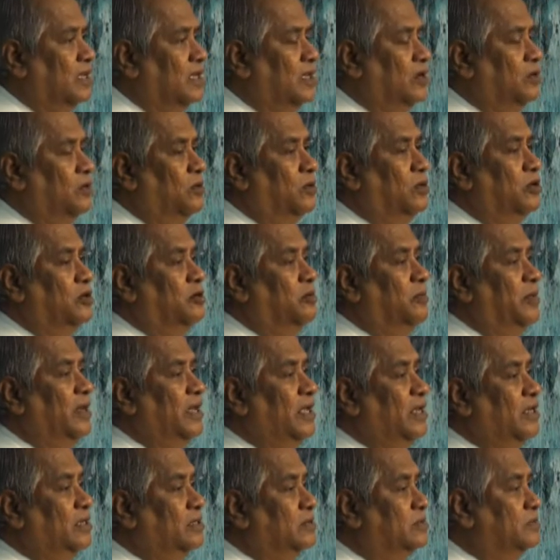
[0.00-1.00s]
an old
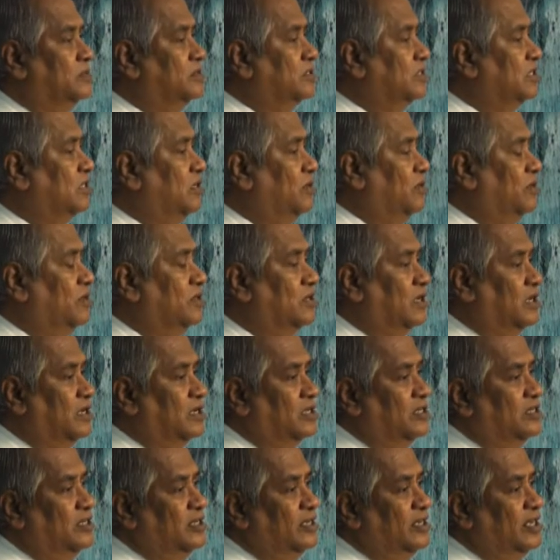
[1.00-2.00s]
man, he was
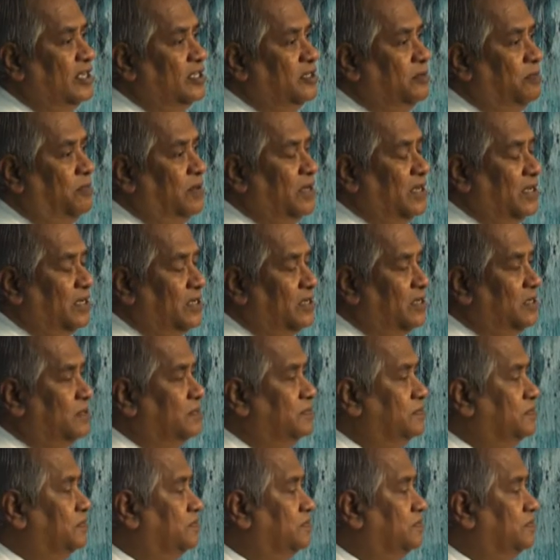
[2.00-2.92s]
on his deathbed.